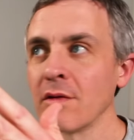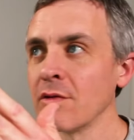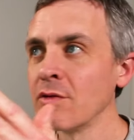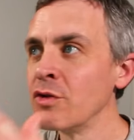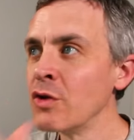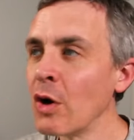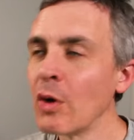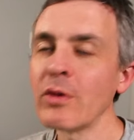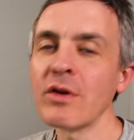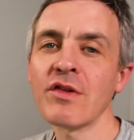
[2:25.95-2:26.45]

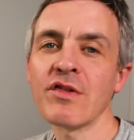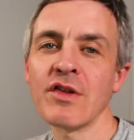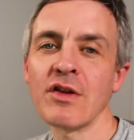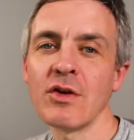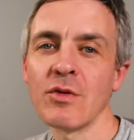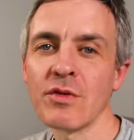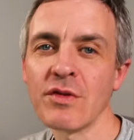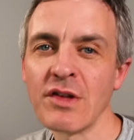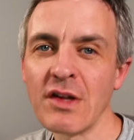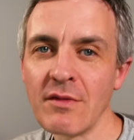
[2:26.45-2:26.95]
notice that
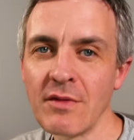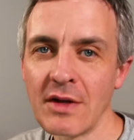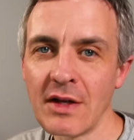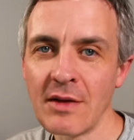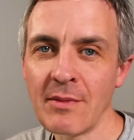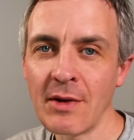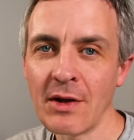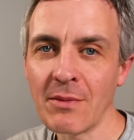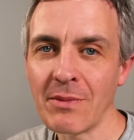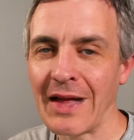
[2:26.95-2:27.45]
you received an
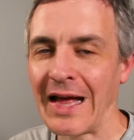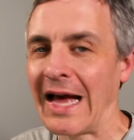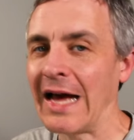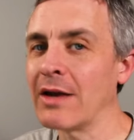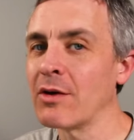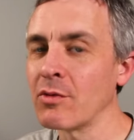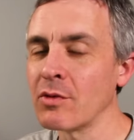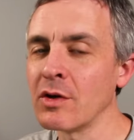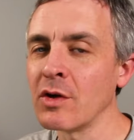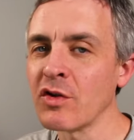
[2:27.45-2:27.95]
email, but I
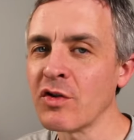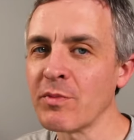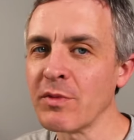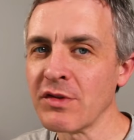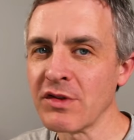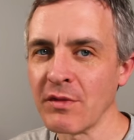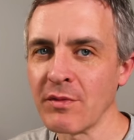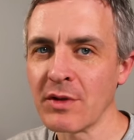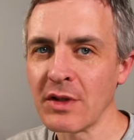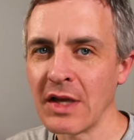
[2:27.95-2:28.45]
don't know
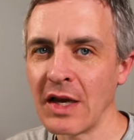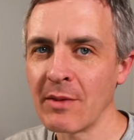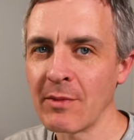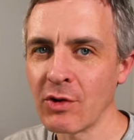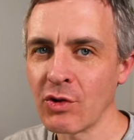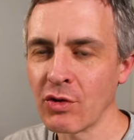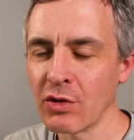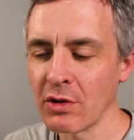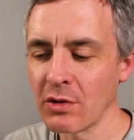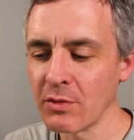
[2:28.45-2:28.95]
specifically how
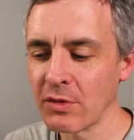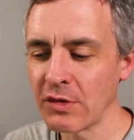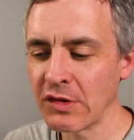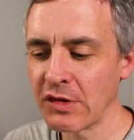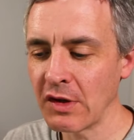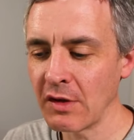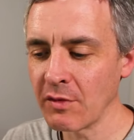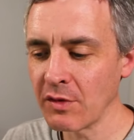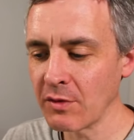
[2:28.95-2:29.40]
much you're going to receive.